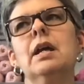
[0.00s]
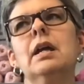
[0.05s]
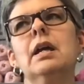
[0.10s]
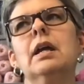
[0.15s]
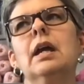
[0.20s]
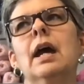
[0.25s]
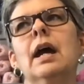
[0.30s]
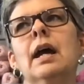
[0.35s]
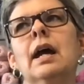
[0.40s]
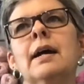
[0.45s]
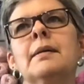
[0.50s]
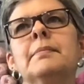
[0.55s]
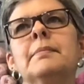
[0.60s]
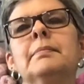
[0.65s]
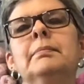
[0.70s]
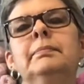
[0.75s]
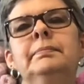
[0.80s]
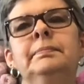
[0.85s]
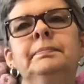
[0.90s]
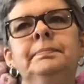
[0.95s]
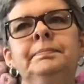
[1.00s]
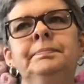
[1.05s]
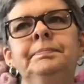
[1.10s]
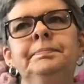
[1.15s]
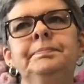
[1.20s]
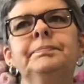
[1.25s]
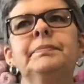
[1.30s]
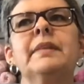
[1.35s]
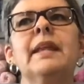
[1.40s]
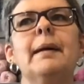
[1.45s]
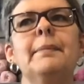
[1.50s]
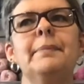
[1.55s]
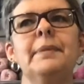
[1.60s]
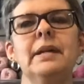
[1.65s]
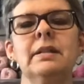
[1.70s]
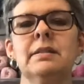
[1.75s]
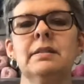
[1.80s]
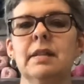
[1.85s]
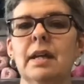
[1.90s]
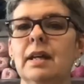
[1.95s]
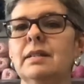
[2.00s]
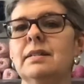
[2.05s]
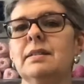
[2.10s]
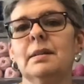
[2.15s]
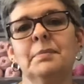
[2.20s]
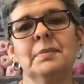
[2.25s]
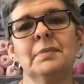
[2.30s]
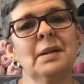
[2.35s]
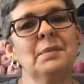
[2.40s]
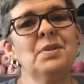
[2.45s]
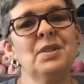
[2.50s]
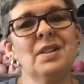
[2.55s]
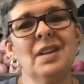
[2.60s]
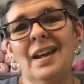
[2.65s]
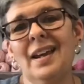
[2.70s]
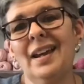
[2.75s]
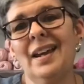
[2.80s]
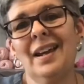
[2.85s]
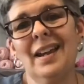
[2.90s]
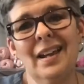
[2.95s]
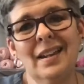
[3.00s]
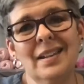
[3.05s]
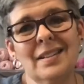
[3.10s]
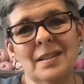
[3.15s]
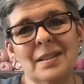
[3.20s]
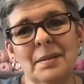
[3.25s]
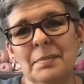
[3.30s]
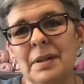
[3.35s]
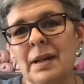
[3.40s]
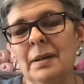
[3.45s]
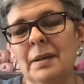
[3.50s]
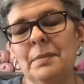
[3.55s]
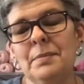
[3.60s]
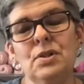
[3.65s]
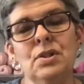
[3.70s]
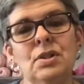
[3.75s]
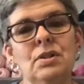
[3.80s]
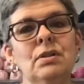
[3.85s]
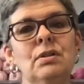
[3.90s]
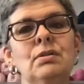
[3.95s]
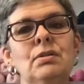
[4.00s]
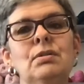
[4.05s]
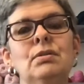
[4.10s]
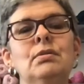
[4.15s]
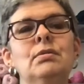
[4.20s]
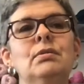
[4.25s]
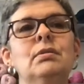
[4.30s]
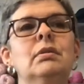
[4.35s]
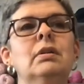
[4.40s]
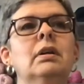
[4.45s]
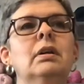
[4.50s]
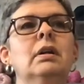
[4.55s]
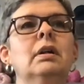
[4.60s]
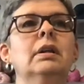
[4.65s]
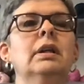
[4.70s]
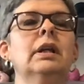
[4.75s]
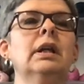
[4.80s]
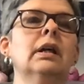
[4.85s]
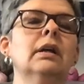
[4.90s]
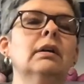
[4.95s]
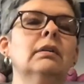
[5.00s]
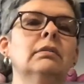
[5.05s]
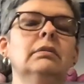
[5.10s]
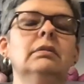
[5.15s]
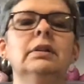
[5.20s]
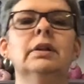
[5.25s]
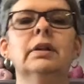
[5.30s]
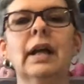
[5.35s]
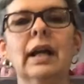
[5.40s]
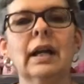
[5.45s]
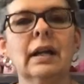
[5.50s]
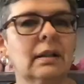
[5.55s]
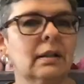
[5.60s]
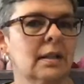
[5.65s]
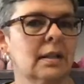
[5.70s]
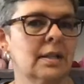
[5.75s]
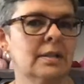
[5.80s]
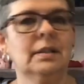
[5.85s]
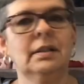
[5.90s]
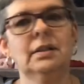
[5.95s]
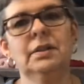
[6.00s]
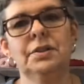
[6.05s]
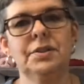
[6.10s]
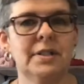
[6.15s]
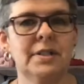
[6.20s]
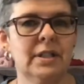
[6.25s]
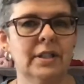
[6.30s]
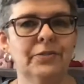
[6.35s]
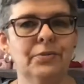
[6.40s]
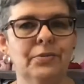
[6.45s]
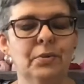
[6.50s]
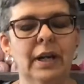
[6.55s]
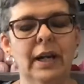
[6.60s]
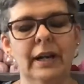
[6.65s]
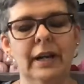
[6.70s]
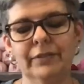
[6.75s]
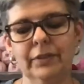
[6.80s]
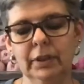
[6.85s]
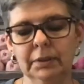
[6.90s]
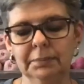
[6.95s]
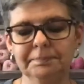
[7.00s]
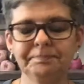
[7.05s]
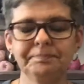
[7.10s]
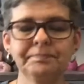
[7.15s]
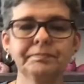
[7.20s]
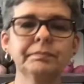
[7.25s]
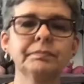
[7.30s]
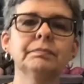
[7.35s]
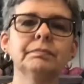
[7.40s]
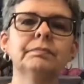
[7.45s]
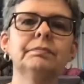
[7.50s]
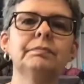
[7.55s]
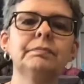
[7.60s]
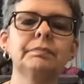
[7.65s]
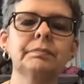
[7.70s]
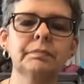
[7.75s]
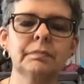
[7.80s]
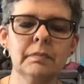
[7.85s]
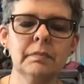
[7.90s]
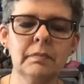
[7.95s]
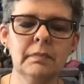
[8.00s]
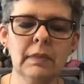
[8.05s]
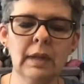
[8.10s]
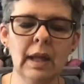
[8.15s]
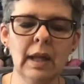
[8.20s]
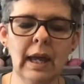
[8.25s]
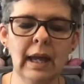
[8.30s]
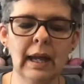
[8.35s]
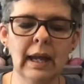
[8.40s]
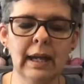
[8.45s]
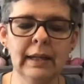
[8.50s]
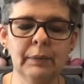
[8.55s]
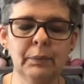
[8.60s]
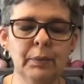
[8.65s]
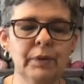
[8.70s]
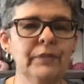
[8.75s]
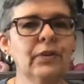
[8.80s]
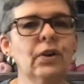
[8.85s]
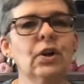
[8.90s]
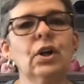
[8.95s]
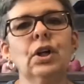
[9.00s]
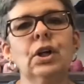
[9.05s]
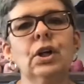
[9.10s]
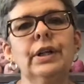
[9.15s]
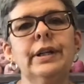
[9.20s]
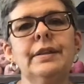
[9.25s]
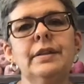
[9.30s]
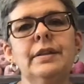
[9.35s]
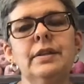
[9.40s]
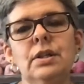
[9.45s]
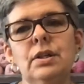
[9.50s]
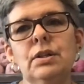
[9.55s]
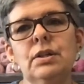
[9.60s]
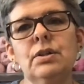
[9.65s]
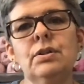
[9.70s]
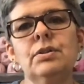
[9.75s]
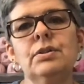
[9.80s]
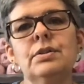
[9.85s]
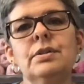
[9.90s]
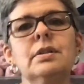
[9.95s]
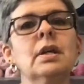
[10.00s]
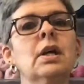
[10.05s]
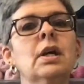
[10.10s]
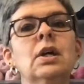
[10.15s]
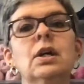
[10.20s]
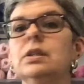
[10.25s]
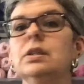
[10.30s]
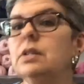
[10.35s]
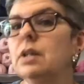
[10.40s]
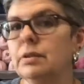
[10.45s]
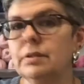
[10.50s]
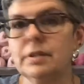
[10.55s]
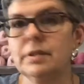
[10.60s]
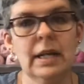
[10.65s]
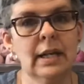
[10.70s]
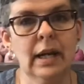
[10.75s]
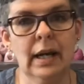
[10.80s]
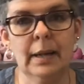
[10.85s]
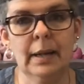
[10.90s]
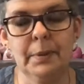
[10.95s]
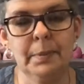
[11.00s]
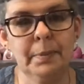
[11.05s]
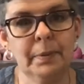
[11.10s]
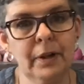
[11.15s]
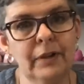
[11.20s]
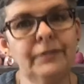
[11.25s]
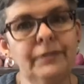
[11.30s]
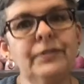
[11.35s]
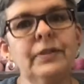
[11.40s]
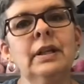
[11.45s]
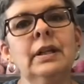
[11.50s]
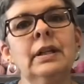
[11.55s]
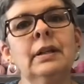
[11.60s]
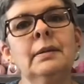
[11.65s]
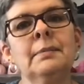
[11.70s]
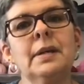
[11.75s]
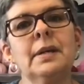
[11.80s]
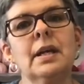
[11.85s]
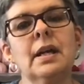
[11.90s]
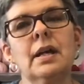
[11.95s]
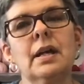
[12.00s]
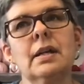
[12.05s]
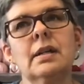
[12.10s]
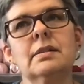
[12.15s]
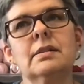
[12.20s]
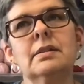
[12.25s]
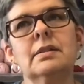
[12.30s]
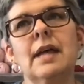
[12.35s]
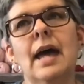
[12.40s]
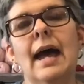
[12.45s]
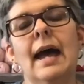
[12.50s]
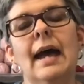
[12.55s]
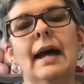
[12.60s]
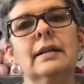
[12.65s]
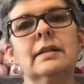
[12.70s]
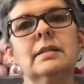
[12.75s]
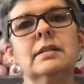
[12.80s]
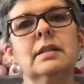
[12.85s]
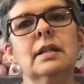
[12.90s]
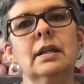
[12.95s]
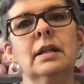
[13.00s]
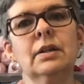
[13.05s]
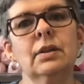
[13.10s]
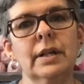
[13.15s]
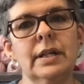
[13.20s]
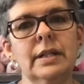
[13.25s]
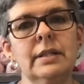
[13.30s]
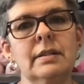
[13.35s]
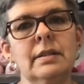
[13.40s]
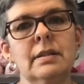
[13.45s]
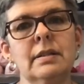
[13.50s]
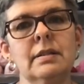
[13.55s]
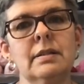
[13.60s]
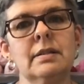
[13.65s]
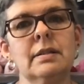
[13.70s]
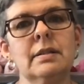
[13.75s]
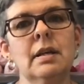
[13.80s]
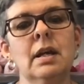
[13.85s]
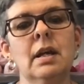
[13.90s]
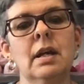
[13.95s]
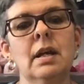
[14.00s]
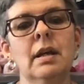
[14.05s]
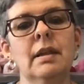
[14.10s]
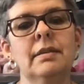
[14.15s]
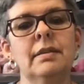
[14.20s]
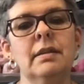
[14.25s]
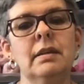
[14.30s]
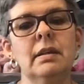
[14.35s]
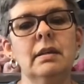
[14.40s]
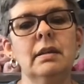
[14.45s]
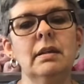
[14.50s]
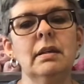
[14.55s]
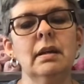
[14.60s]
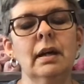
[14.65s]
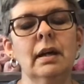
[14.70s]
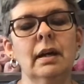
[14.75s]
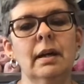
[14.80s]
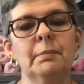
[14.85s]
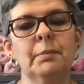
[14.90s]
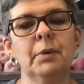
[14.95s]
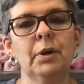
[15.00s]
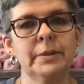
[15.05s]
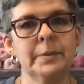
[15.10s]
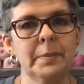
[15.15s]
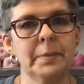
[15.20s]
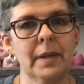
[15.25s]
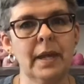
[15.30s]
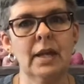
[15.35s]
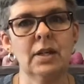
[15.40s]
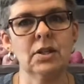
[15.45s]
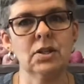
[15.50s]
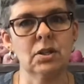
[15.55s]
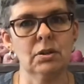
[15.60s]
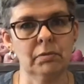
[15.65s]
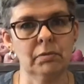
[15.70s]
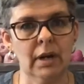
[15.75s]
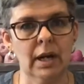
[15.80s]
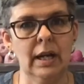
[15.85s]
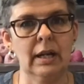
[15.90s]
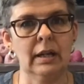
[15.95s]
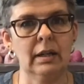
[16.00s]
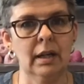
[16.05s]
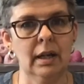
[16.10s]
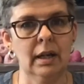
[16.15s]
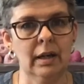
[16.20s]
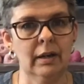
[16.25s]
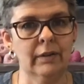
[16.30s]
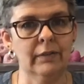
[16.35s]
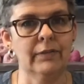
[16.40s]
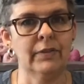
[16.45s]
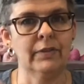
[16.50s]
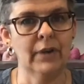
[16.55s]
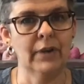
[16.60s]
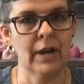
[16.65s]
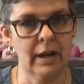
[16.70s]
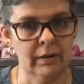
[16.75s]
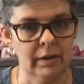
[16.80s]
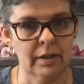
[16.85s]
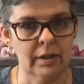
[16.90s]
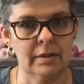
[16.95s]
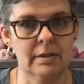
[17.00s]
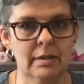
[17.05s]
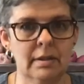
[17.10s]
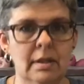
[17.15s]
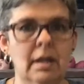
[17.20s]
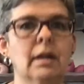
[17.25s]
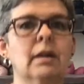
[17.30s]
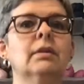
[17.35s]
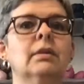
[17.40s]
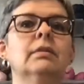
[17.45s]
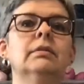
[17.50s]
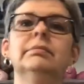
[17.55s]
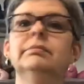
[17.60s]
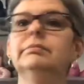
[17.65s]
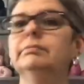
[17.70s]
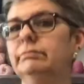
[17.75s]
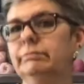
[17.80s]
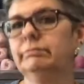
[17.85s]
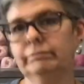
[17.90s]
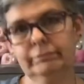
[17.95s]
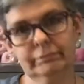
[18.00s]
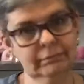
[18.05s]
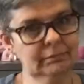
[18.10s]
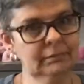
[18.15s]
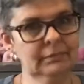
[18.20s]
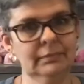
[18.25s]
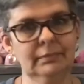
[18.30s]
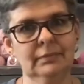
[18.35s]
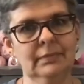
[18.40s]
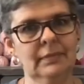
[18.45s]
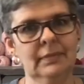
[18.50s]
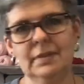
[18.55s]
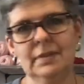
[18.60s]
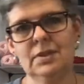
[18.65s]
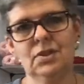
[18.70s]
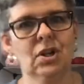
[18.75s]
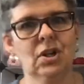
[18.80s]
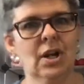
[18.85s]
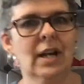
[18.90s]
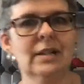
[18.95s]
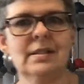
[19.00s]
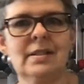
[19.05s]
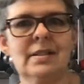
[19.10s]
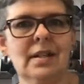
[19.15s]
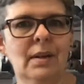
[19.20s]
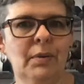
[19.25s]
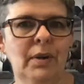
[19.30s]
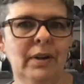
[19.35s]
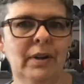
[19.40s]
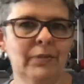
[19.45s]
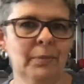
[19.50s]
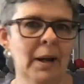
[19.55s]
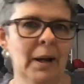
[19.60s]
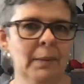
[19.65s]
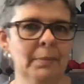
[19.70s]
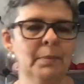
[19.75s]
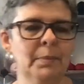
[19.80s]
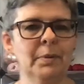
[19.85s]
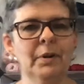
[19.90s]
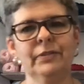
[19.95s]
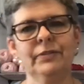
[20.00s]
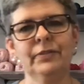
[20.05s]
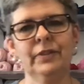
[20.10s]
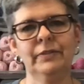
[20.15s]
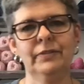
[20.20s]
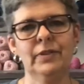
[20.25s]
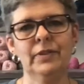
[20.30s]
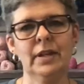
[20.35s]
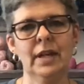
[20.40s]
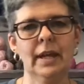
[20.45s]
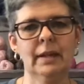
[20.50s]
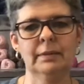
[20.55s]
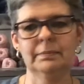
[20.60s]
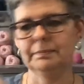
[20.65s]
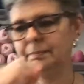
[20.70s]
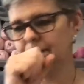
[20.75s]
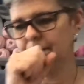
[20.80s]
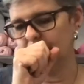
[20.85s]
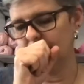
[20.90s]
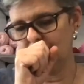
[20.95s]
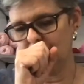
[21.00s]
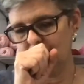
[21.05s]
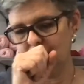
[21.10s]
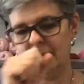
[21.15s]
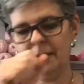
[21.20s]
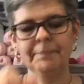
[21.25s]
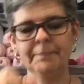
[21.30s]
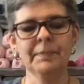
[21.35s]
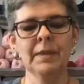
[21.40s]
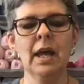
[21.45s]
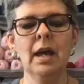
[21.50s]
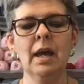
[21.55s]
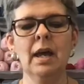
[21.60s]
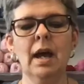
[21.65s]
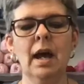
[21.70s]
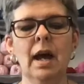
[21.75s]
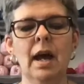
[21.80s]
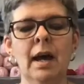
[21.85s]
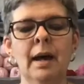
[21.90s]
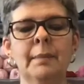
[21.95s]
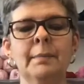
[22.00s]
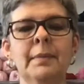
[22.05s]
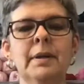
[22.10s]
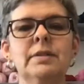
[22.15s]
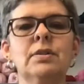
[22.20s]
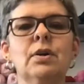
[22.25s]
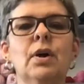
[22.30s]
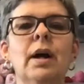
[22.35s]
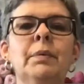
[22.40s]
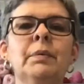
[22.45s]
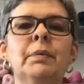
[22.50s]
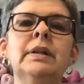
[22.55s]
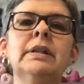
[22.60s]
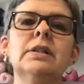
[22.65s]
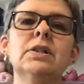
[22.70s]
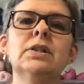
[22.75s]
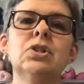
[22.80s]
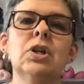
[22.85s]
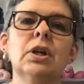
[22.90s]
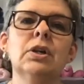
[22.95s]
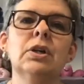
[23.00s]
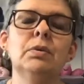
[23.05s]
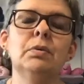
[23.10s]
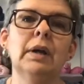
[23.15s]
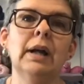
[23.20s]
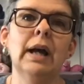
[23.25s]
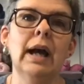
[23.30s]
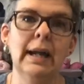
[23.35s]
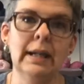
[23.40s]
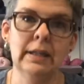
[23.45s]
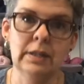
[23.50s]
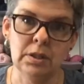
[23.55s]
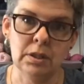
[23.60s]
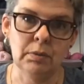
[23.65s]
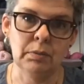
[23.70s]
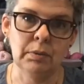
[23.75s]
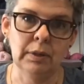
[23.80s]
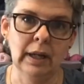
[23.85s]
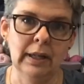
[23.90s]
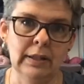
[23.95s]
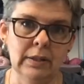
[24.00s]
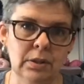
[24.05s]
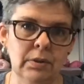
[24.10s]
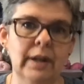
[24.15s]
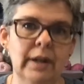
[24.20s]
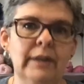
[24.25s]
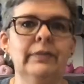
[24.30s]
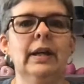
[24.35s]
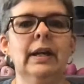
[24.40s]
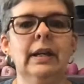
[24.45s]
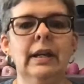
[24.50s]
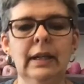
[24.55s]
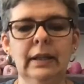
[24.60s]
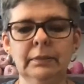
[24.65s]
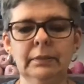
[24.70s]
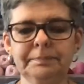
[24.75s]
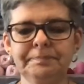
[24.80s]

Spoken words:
That being said, sometimes you get headaches. Sometimes your neck is a little stiff, whatever. And we've heard in the news, don't take ibuprofen because that increases the multiplication rate of the virus. So try and stay away from ibuprofen if you can. Excuse me. So I wanted to show you what I do when I do have a headache.